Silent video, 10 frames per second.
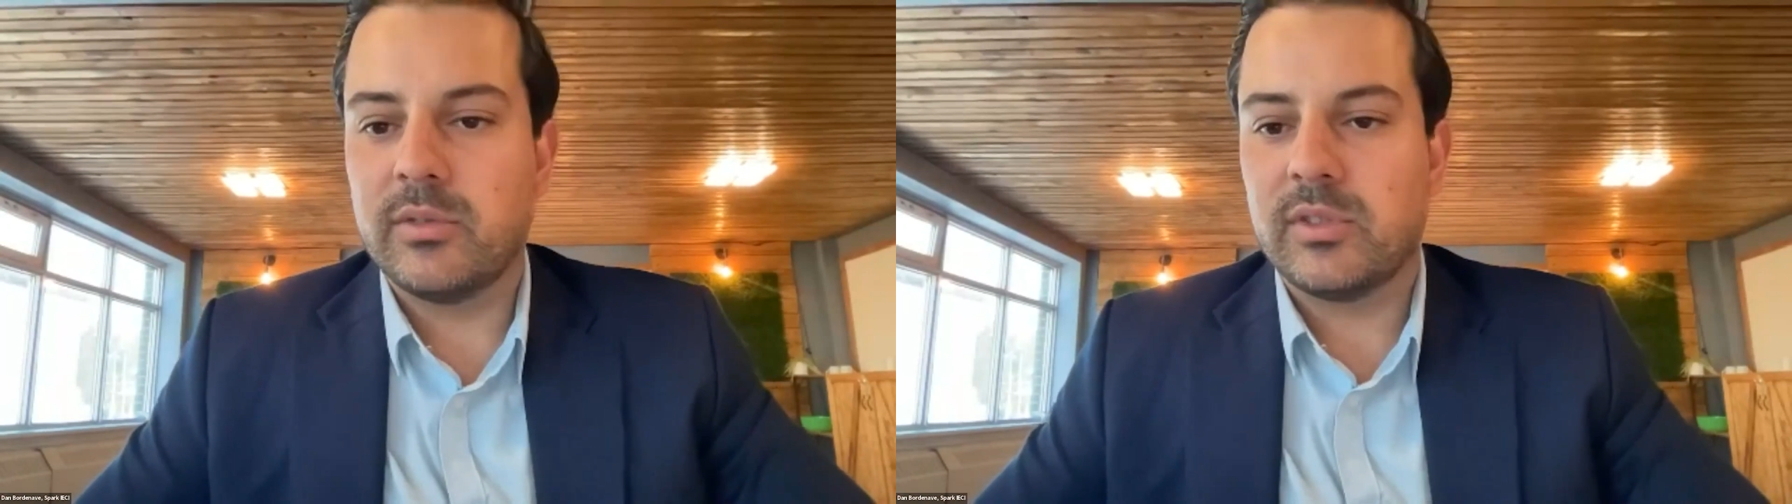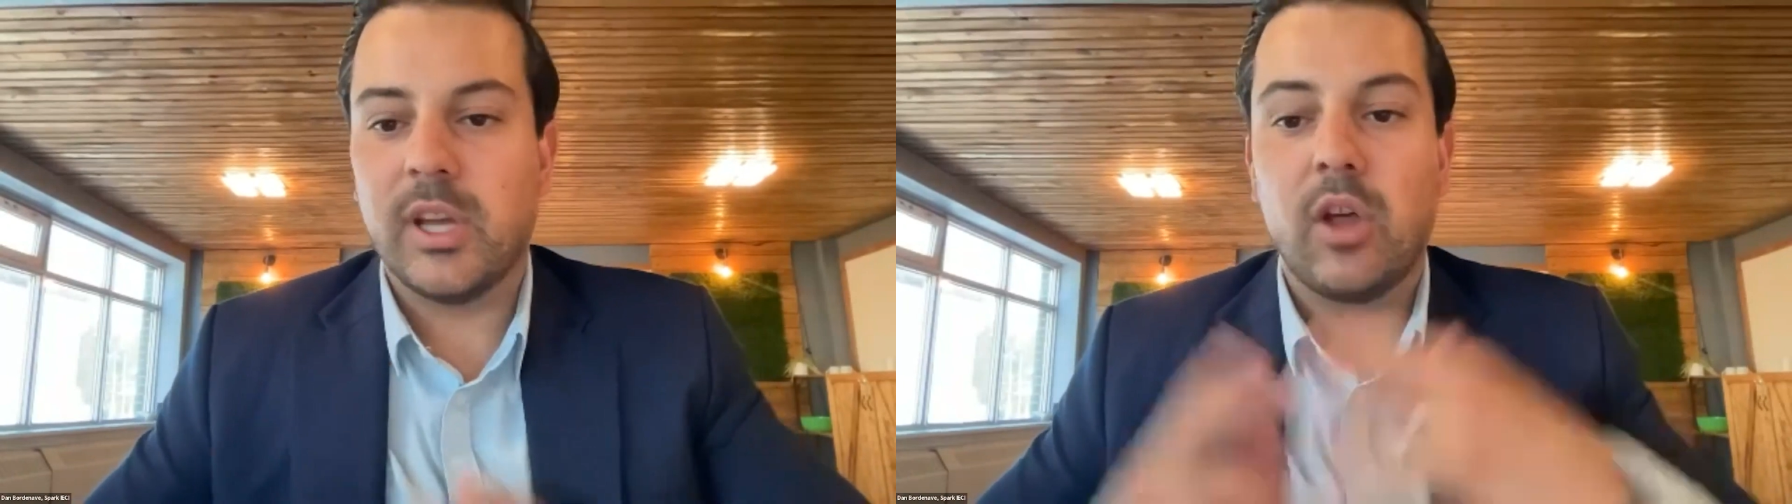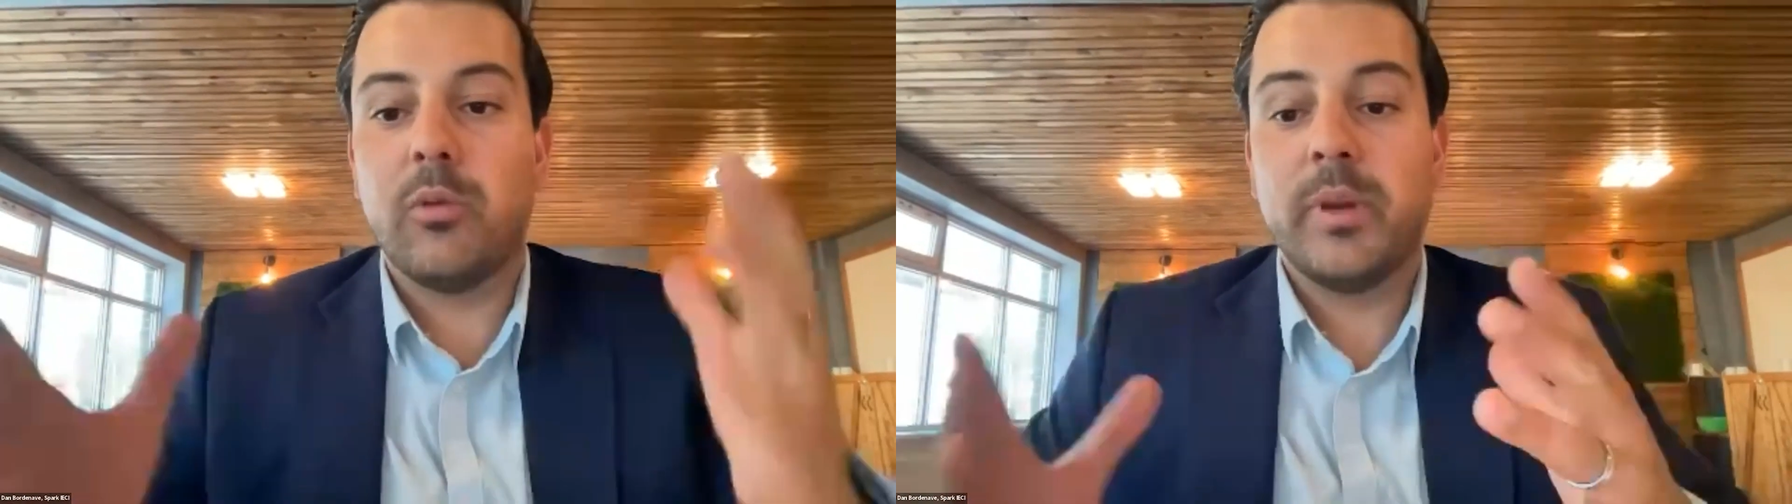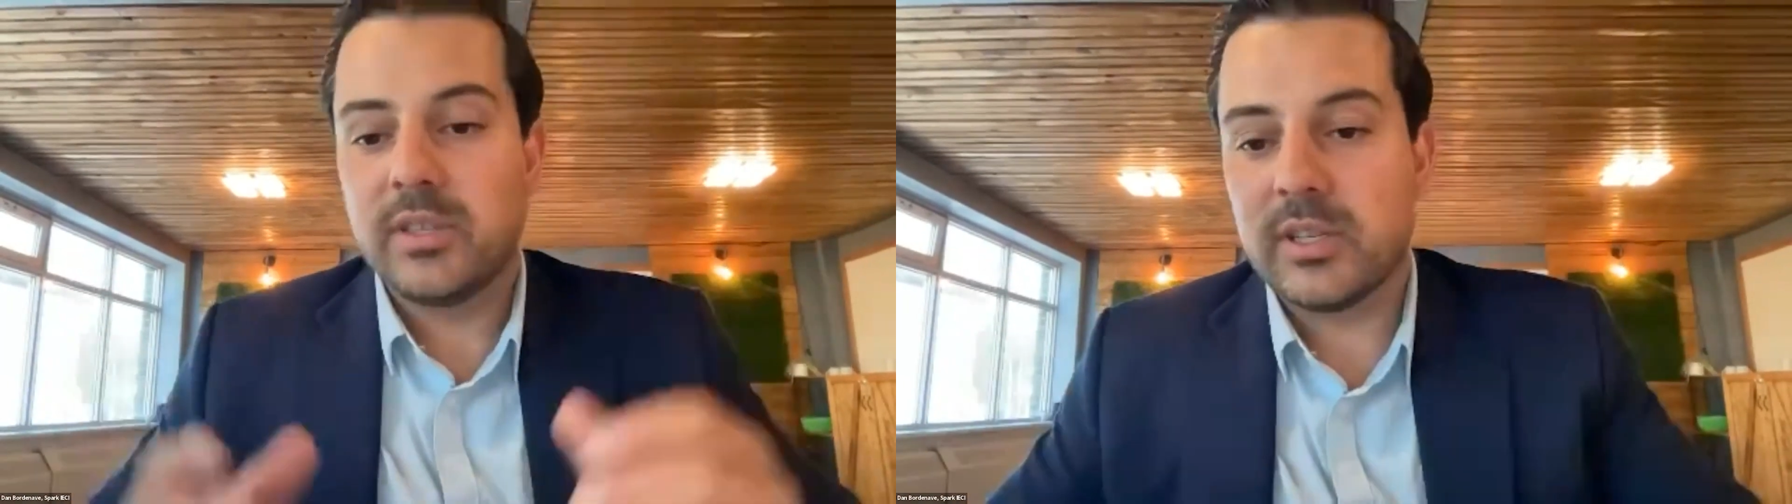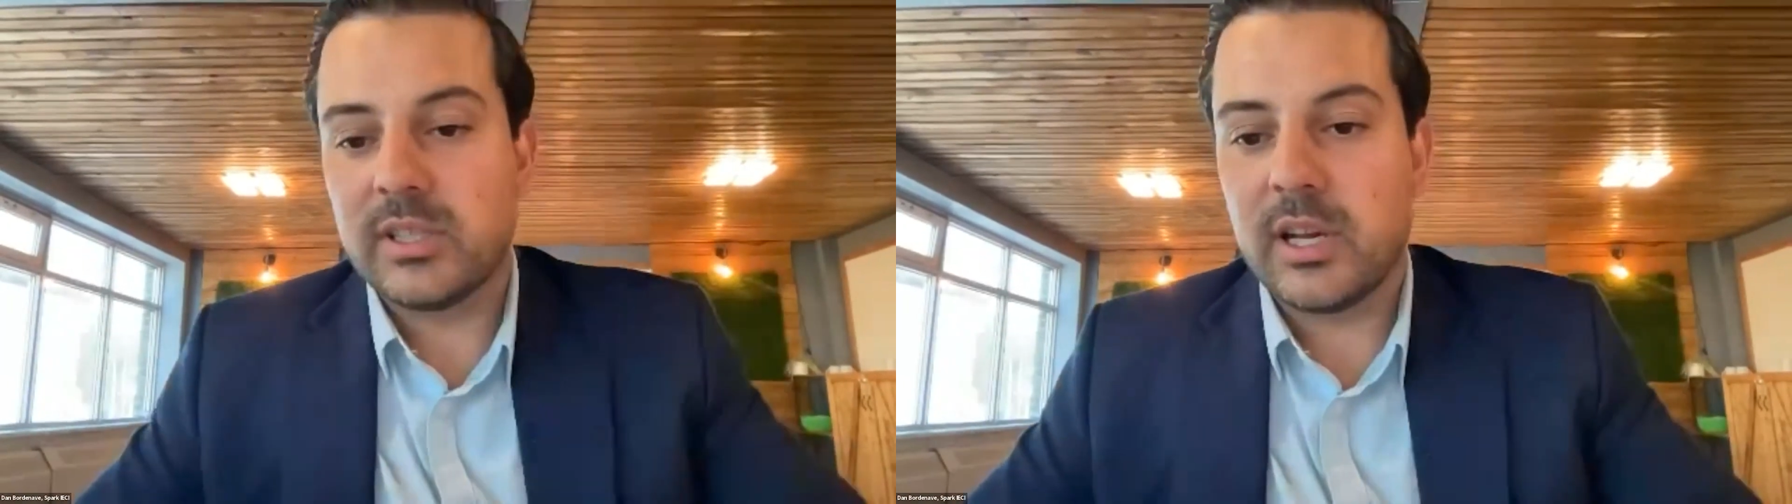sell the
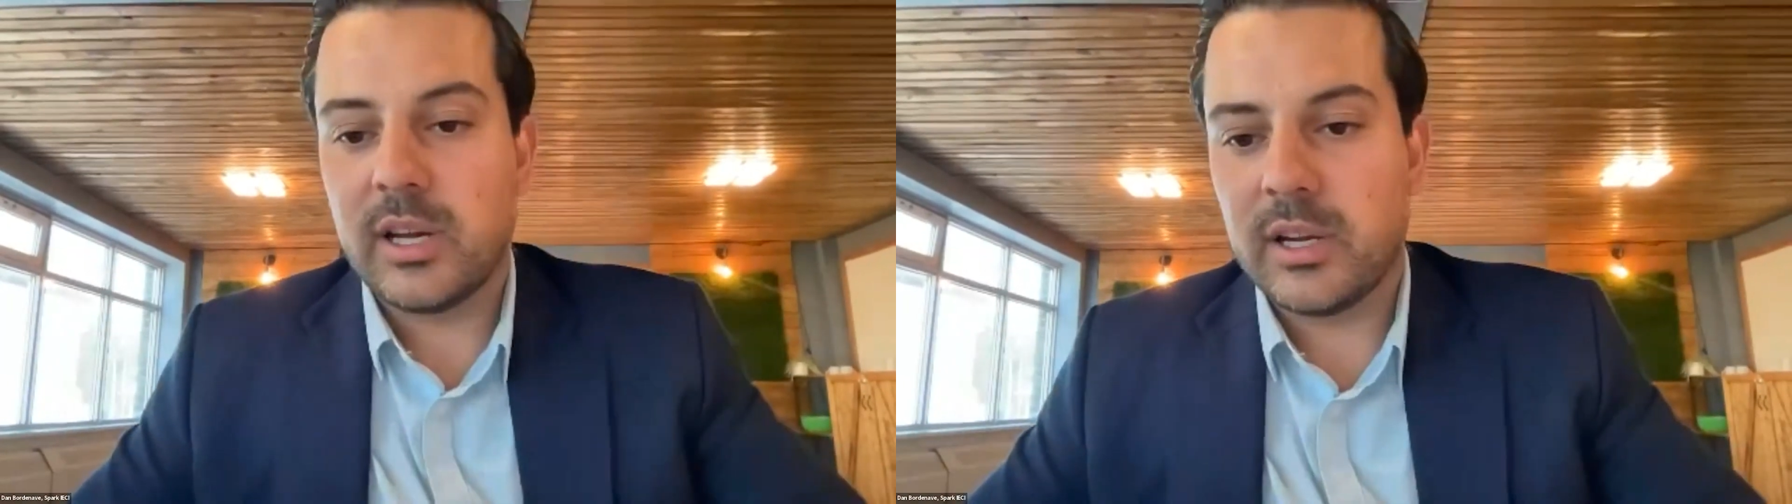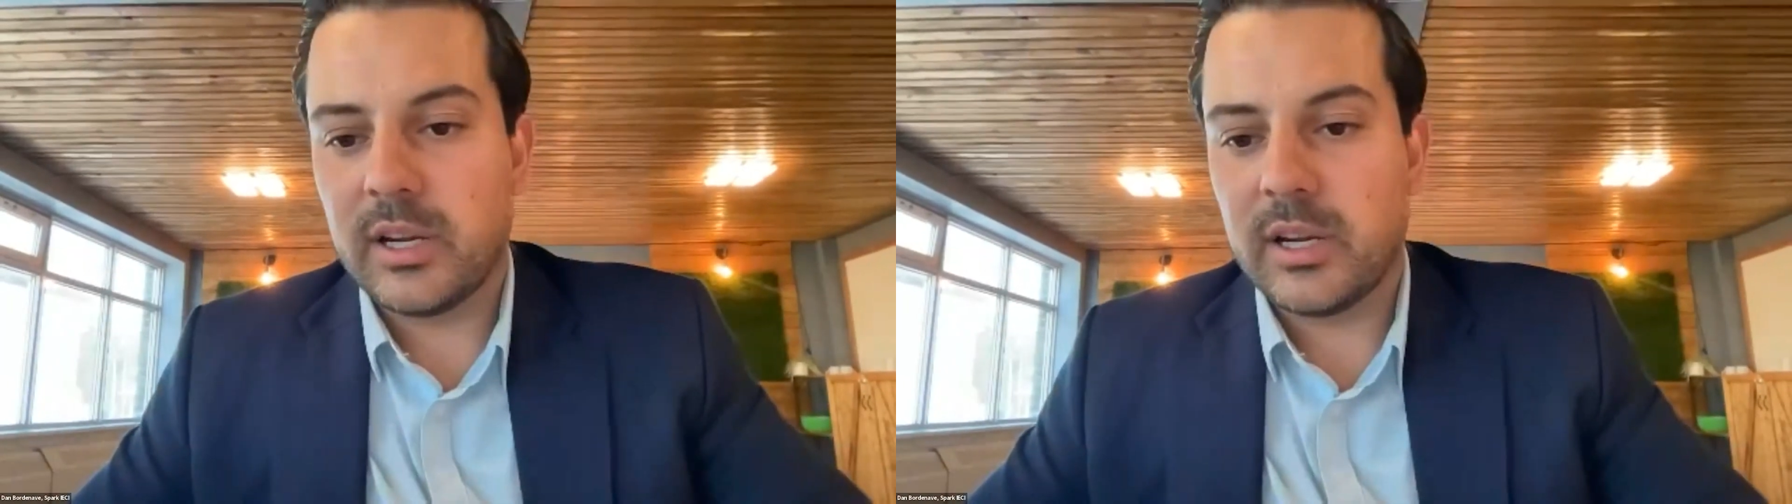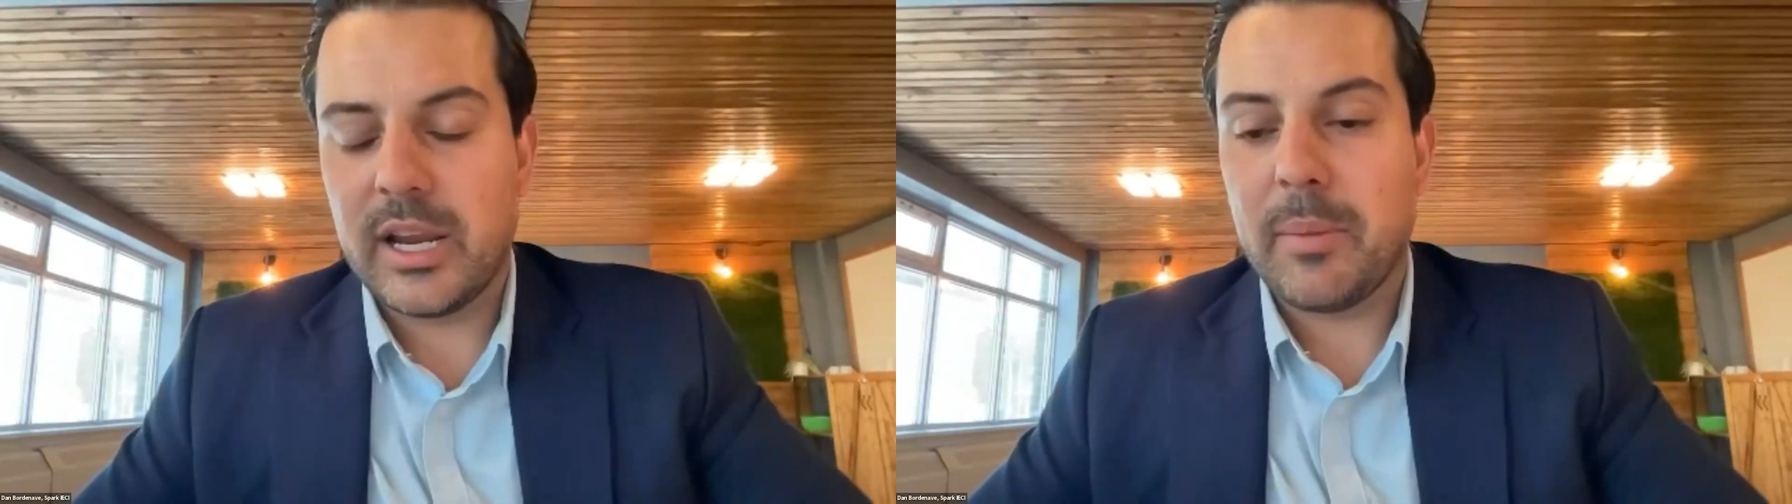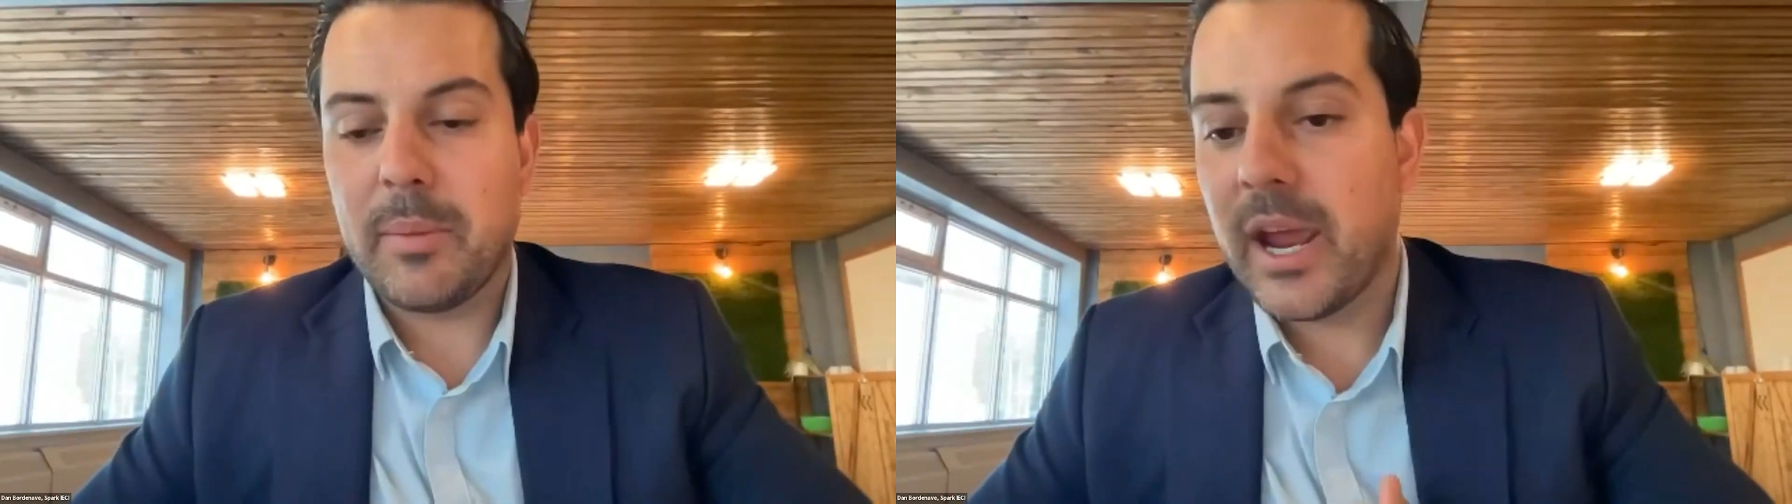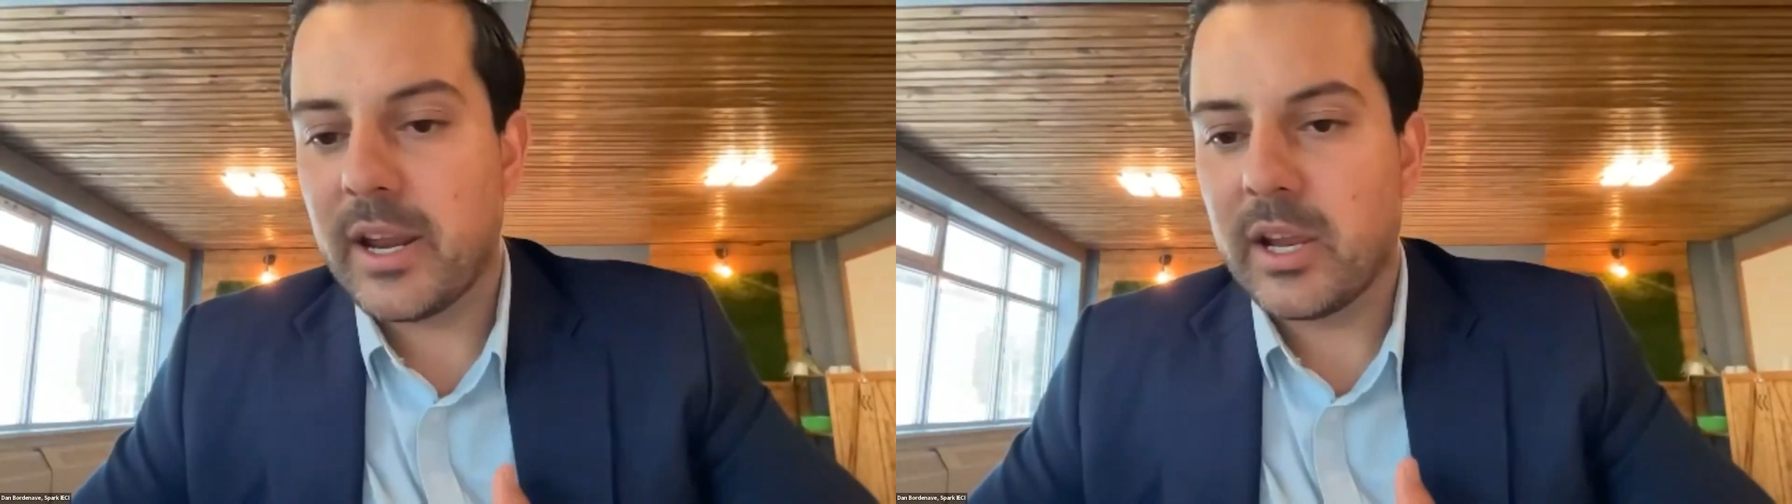business in a
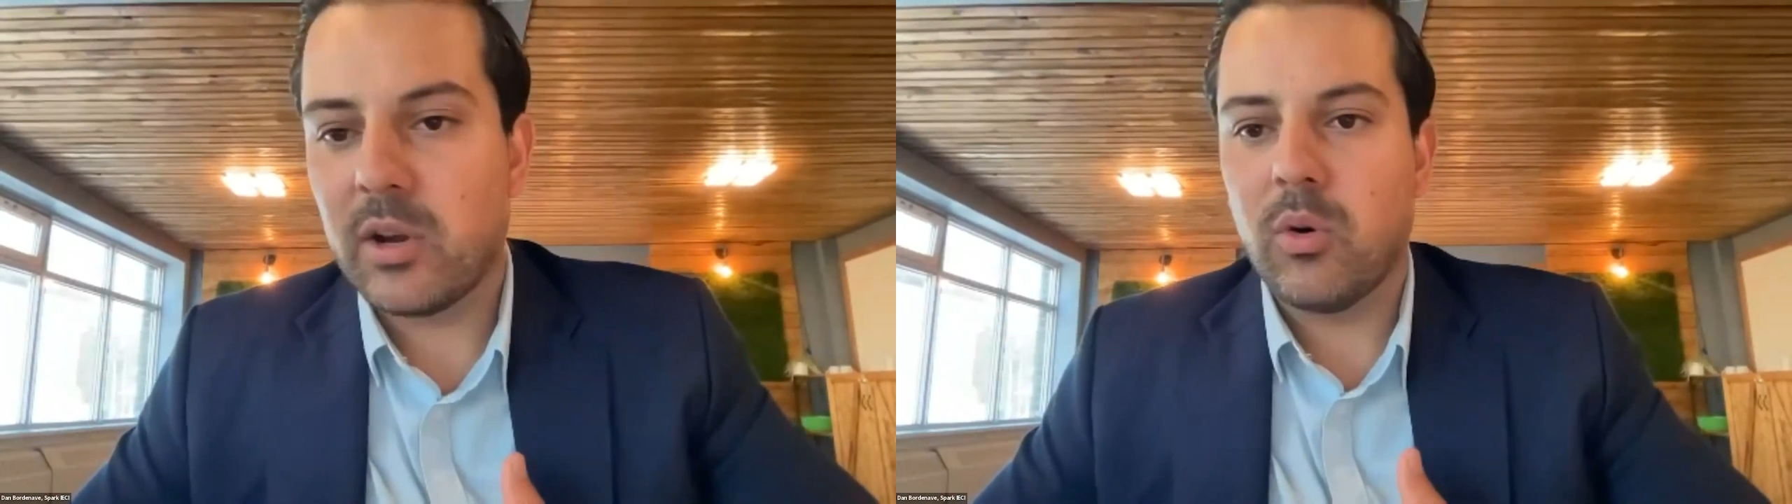panic,